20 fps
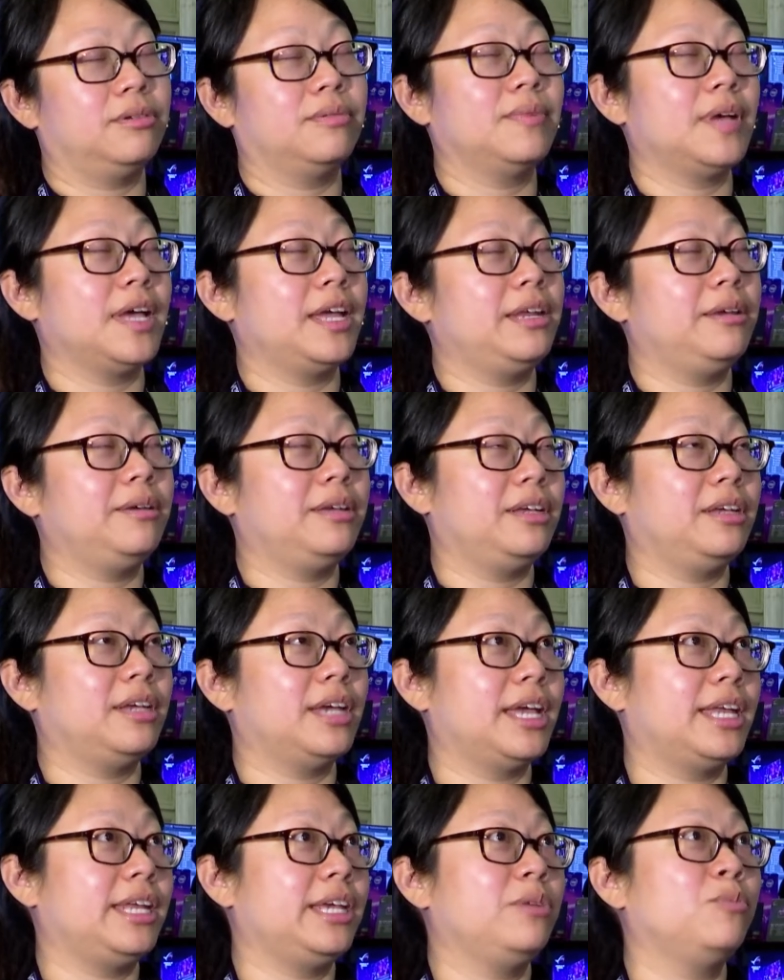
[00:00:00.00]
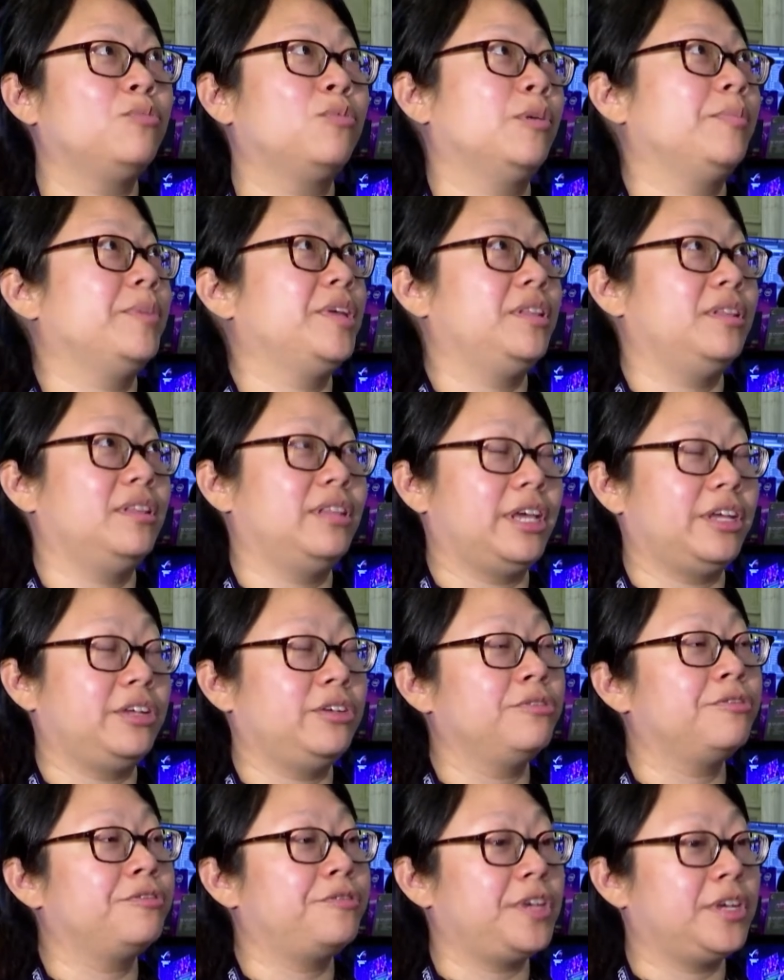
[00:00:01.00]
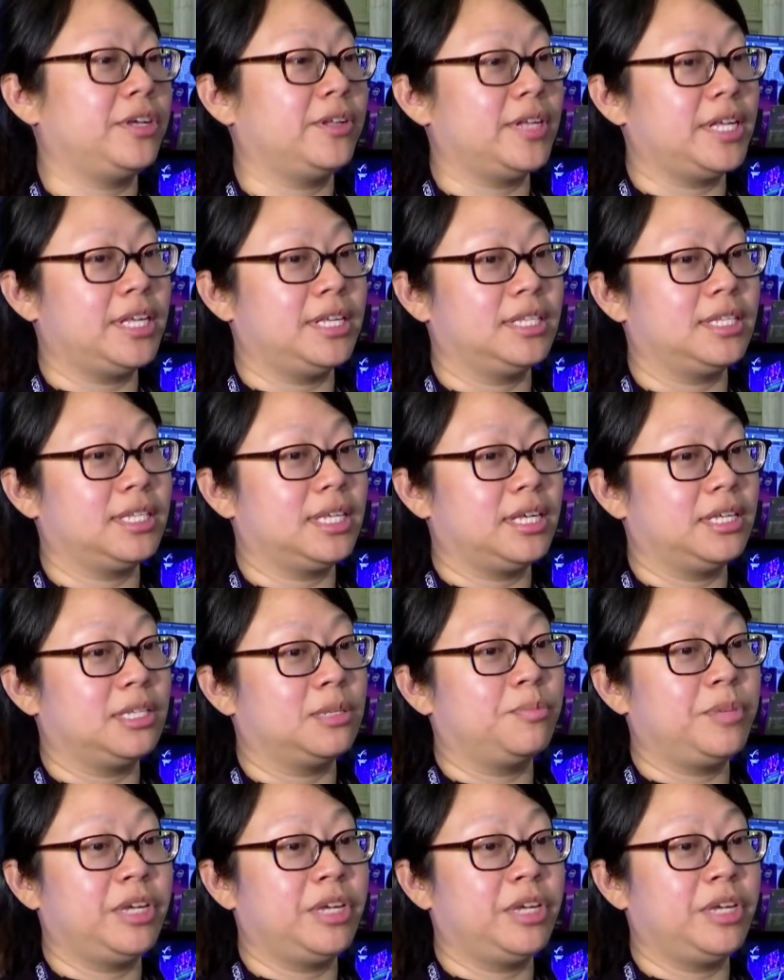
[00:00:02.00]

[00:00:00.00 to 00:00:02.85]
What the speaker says: any woman that you feel is